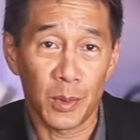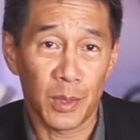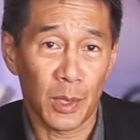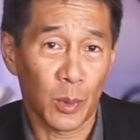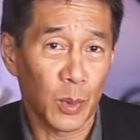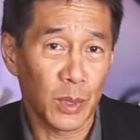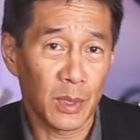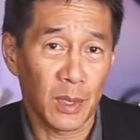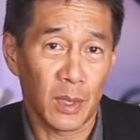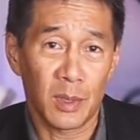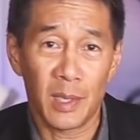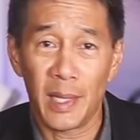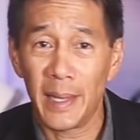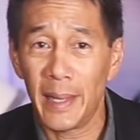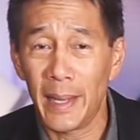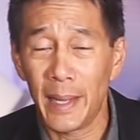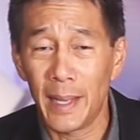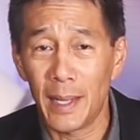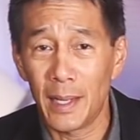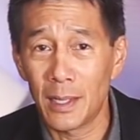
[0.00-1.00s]
There was a
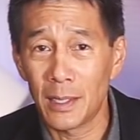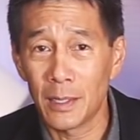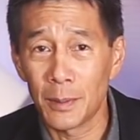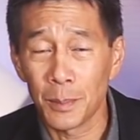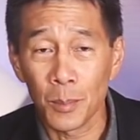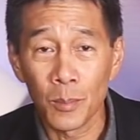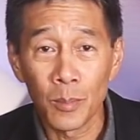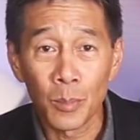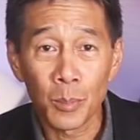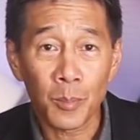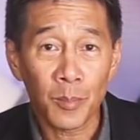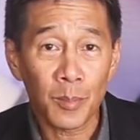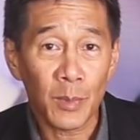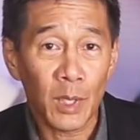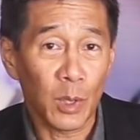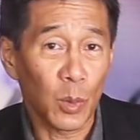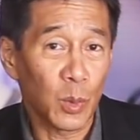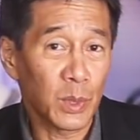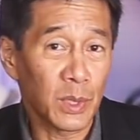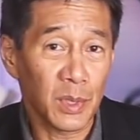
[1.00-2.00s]
10,
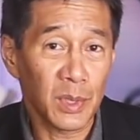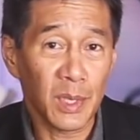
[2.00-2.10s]
there was a